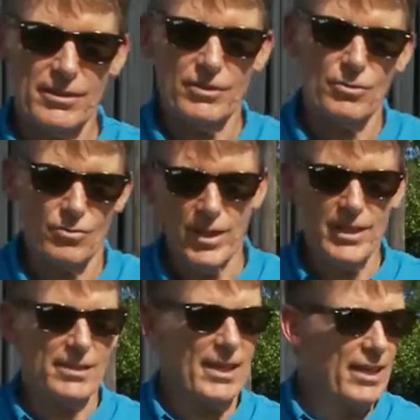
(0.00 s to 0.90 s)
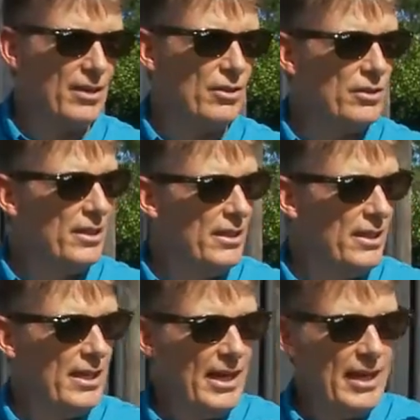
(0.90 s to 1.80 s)
just raise hell.
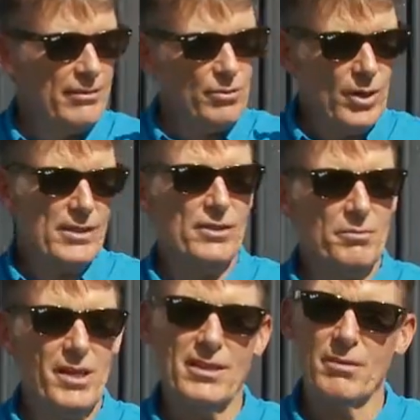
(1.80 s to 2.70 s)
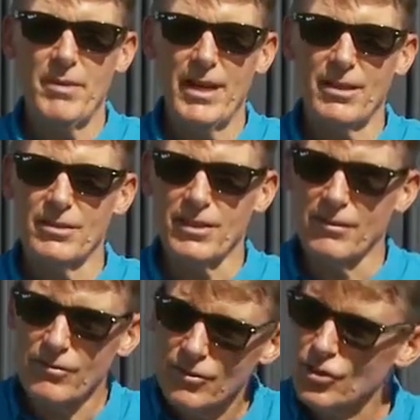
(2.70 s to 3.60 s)
I'd have twice as many tomatoes,
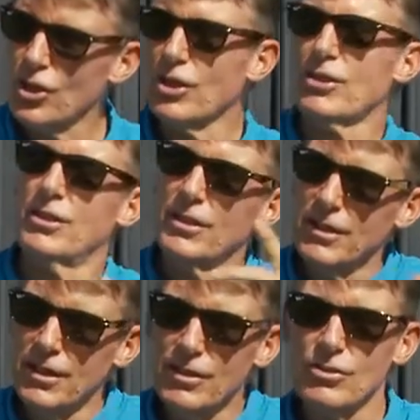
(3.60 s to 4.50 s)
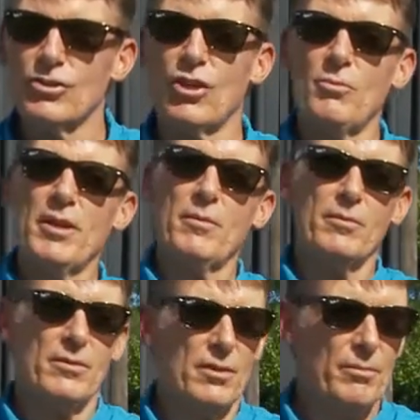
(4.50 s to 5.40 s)
I've chunked so many
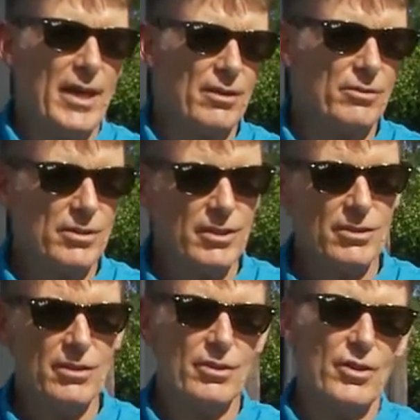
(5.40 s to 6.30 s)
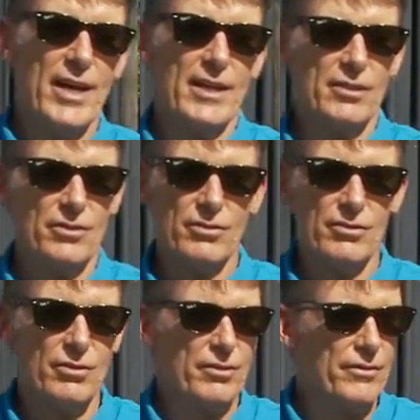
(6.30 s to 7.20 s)
tomatoes into the grass
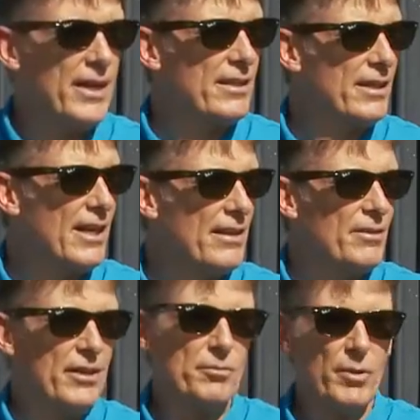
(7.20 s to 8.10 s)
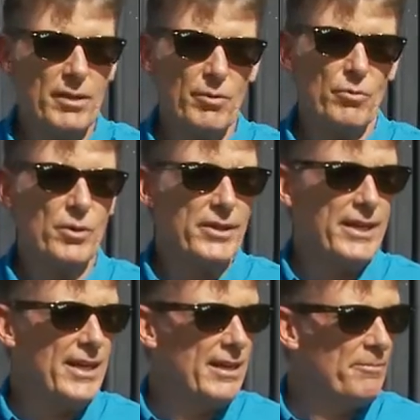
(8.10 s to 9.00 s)
due to the fact that I have not sprayed but one
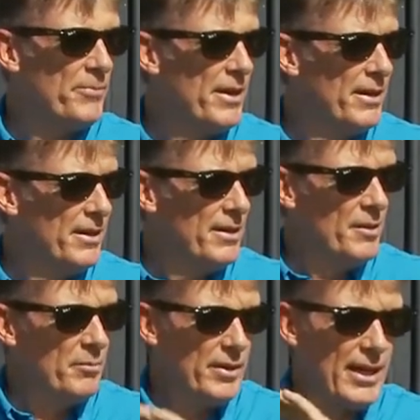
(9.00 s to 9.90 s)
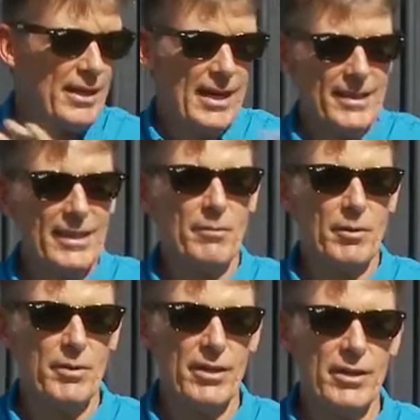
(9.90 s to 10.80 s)
time. But I, I think I'm
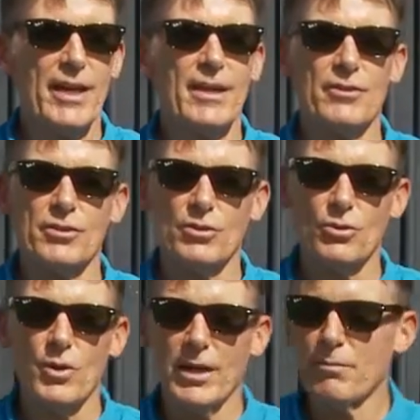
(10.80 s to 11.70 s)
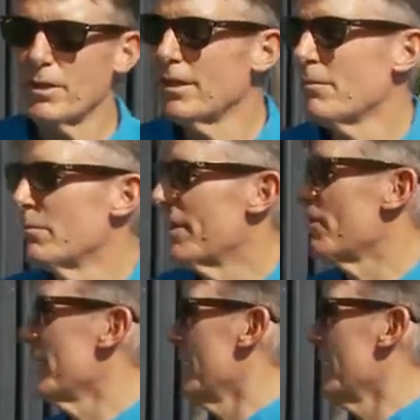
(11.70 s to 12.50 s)
gonna be okay. There's still quite a bit, but